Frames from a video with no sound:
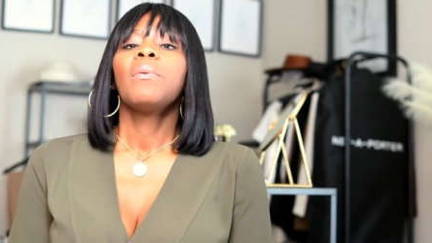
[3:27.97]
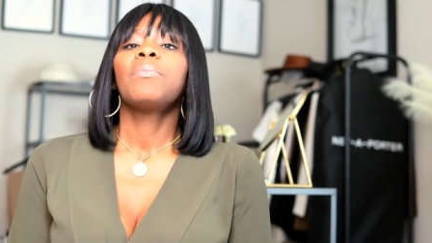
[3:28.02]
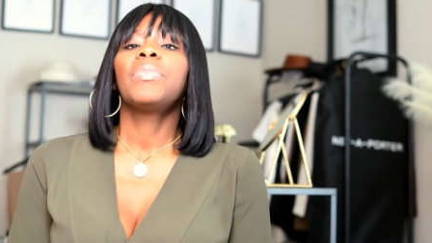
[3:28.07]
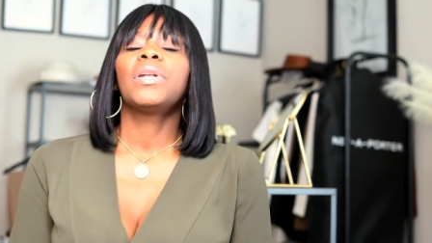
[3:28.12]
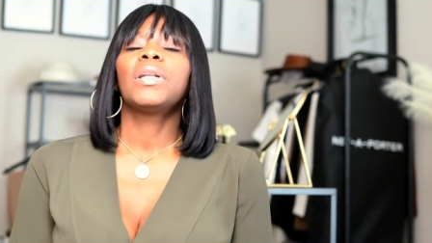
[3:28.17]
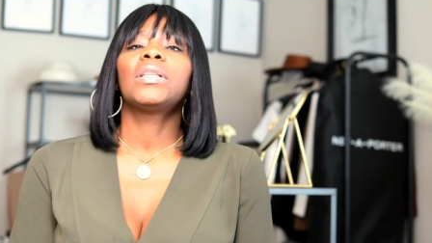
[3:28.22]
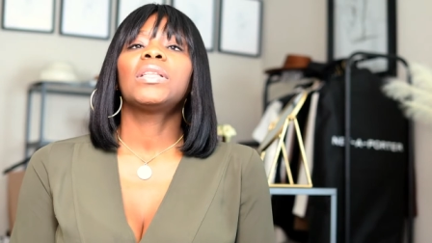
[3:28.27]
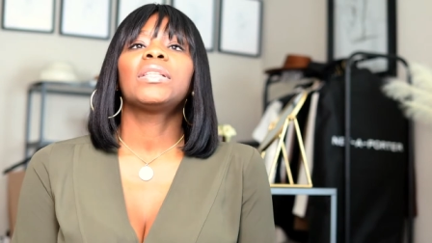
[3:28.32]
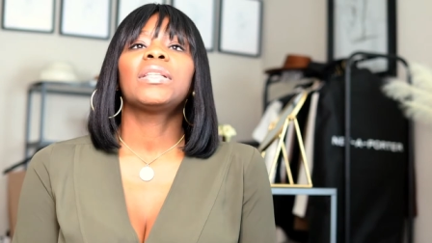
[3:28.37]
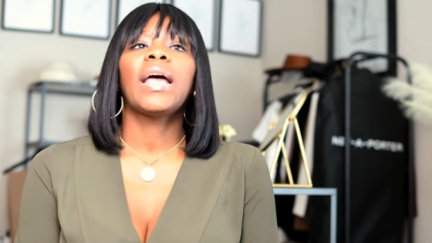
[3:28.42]

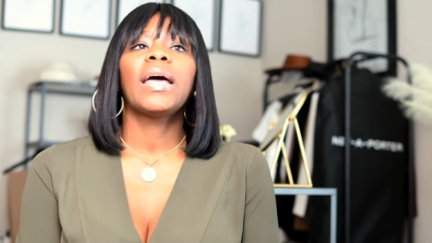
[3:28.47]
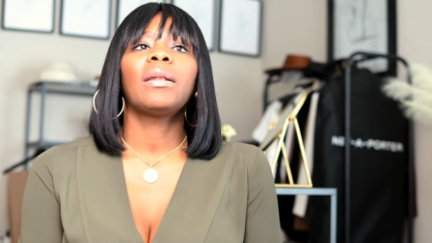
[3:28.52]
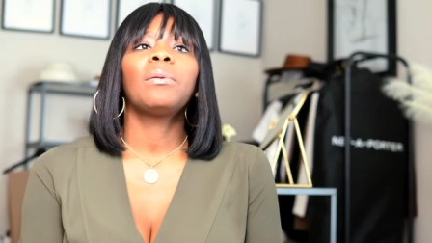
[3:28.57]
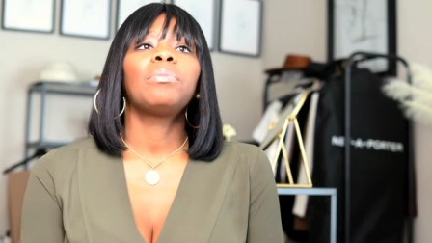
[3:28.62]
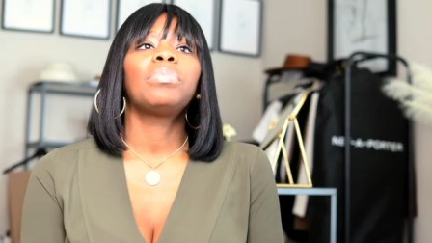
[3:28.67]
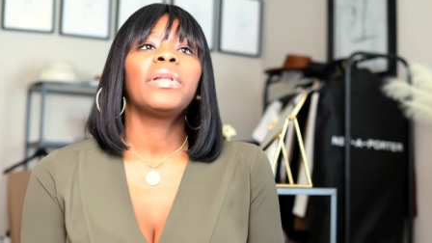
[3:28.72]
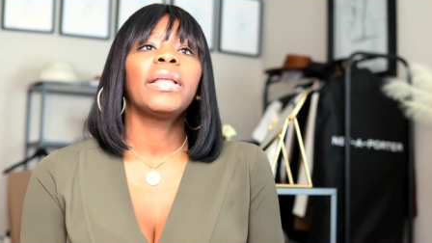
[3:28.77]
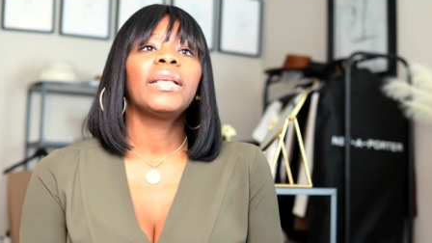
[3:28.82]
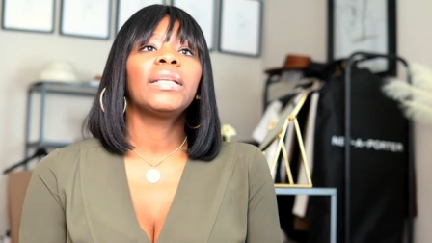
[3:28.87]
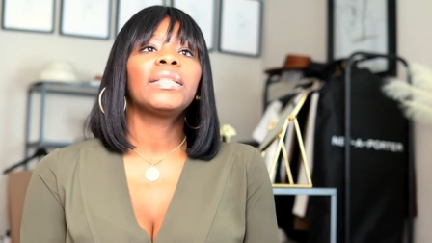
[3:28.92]
but it's not a
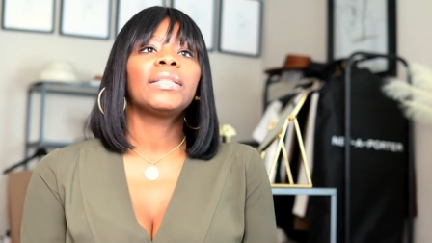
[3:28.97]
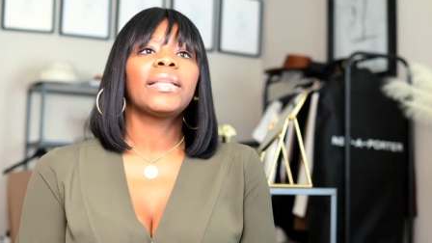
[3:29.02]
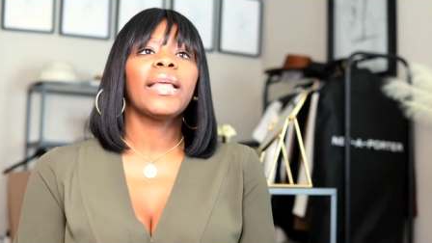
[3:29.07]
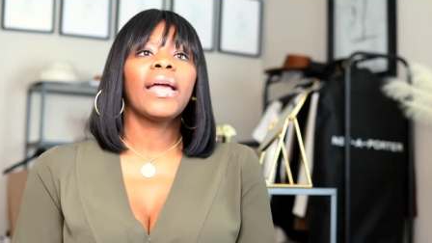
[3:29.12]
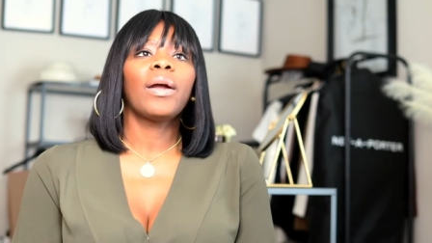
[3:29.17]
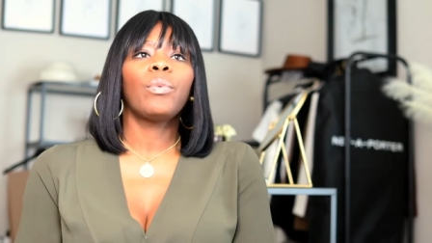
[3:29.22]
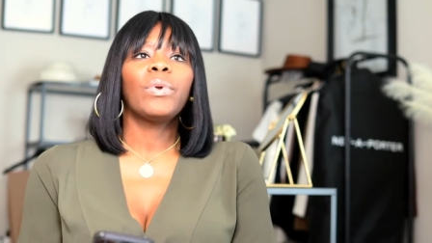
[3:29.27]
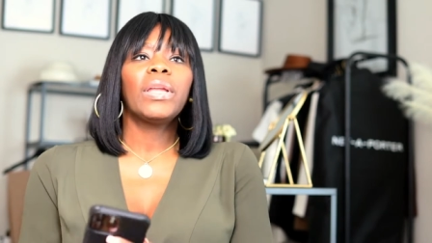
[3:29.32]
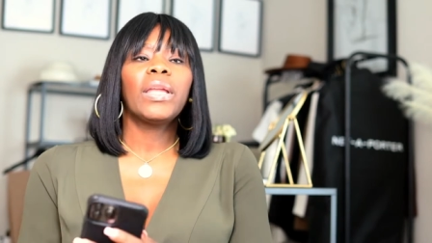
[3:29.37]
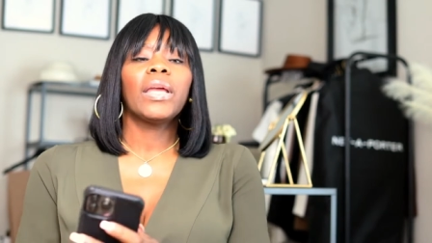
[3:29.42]
place
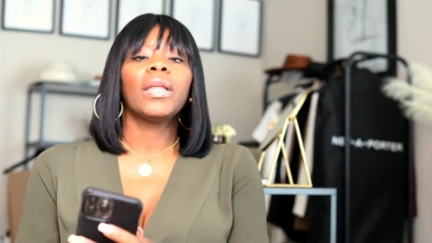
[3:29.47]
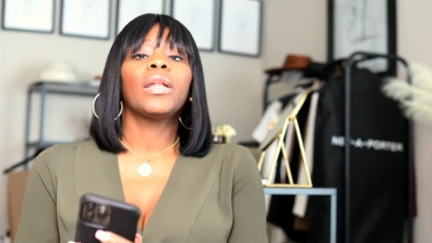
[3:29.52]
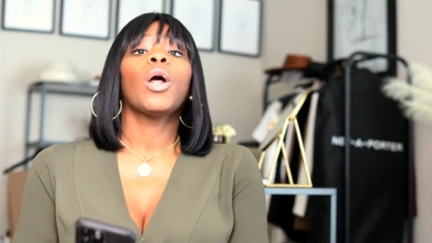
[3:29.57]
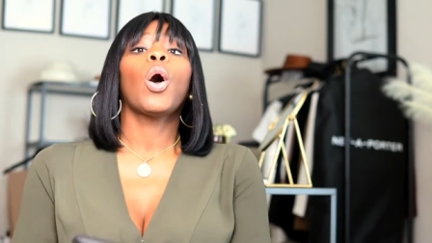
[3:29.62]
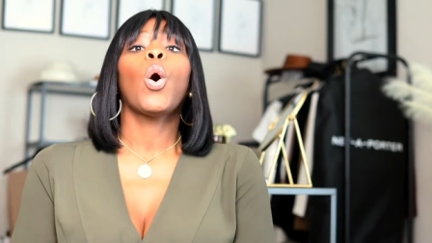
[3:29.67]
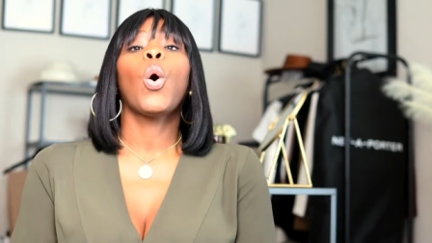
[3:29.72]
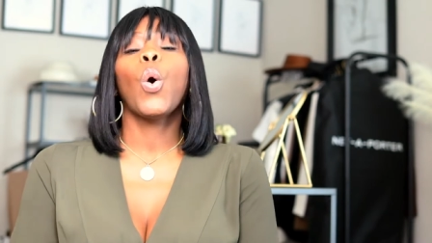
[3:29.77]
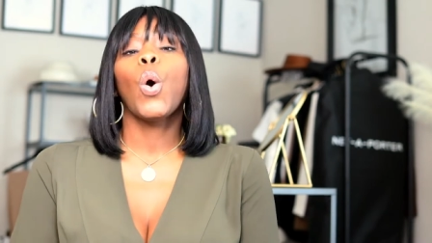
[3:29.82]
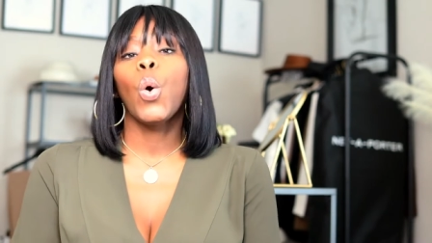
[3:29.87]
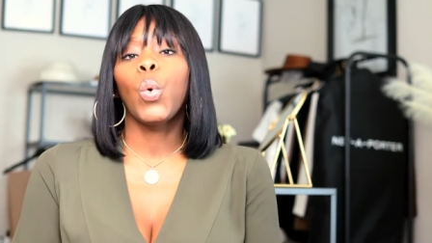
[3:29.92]
that we could
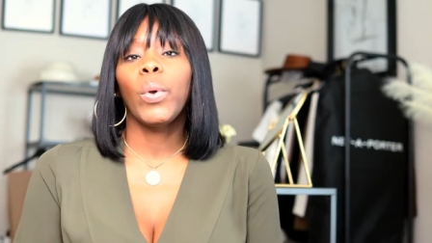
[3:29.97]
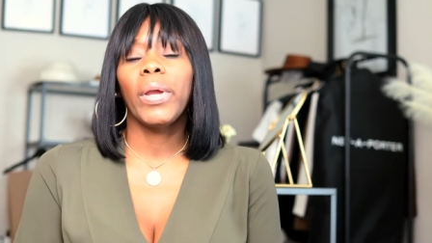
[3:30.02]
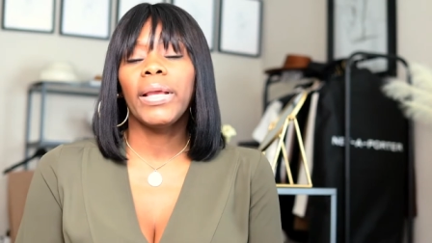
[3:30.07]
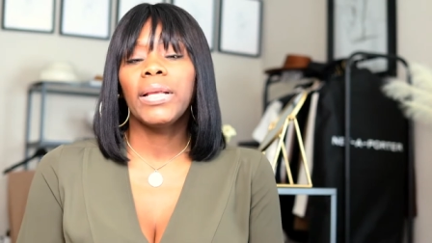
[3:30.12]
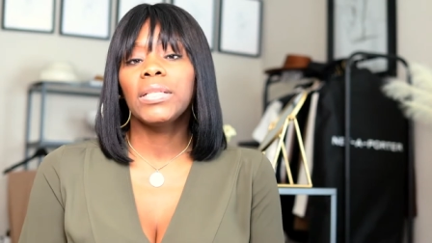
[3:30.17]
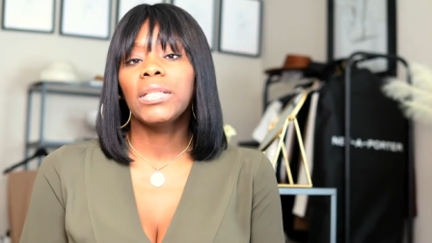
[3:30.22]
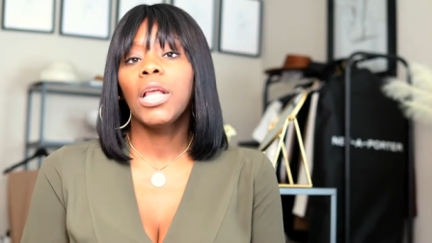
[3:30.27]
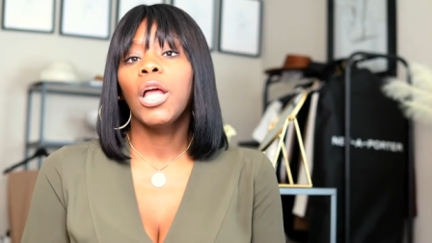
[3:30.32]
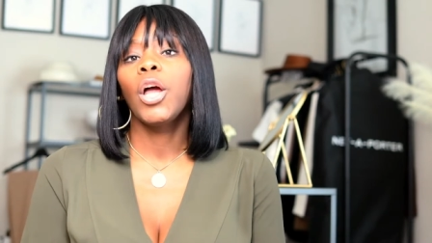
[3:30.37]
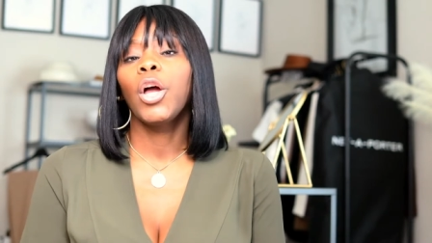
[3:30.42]

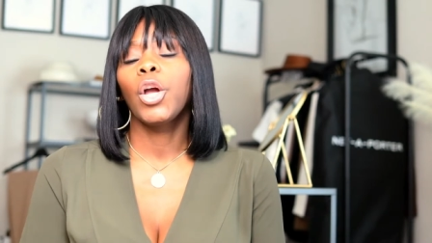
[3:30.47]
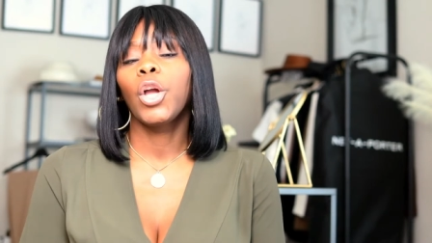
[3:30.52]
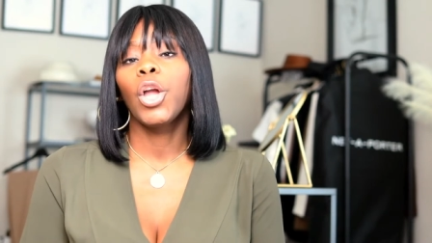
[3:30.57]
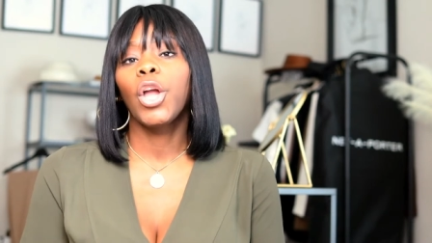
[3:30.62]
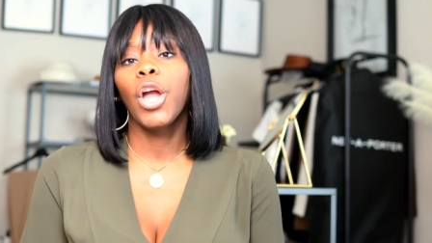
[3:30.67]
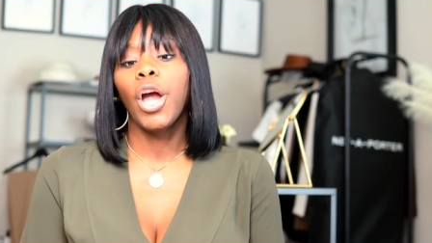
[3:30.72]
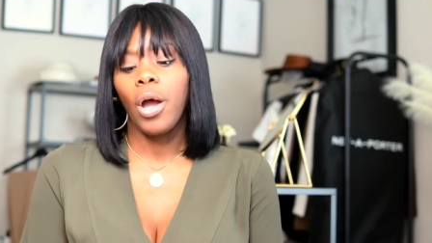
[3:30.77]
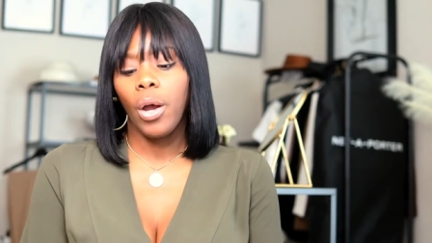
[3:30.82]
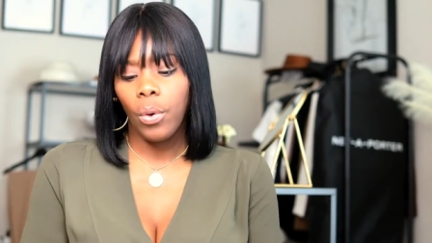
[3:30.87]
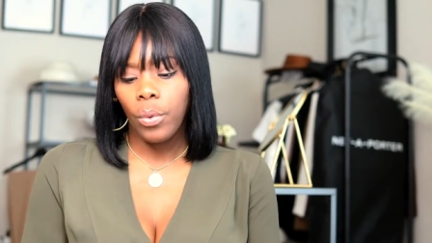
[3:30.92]
always
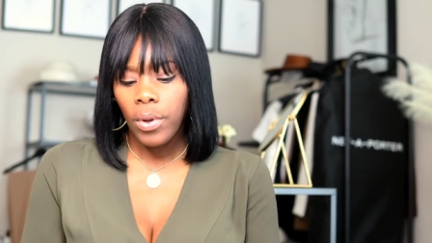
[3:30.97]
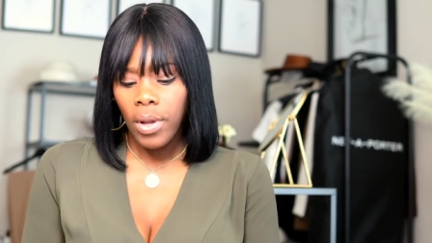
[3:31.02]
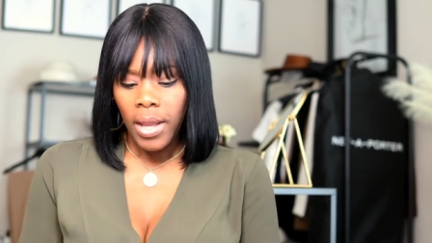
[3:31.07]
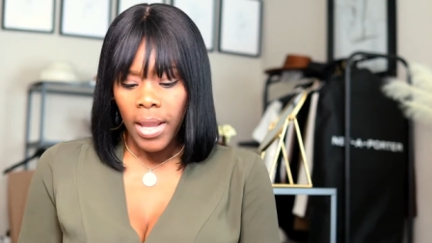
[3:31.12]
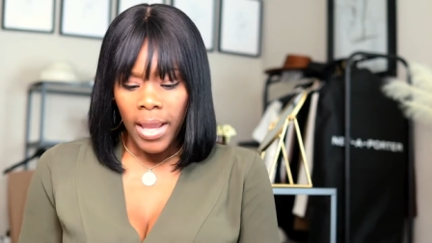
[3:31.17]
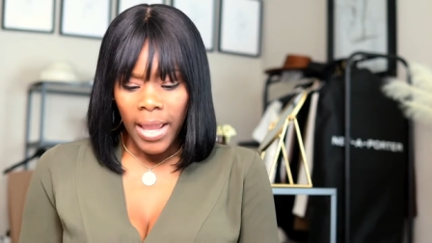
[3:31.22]
go.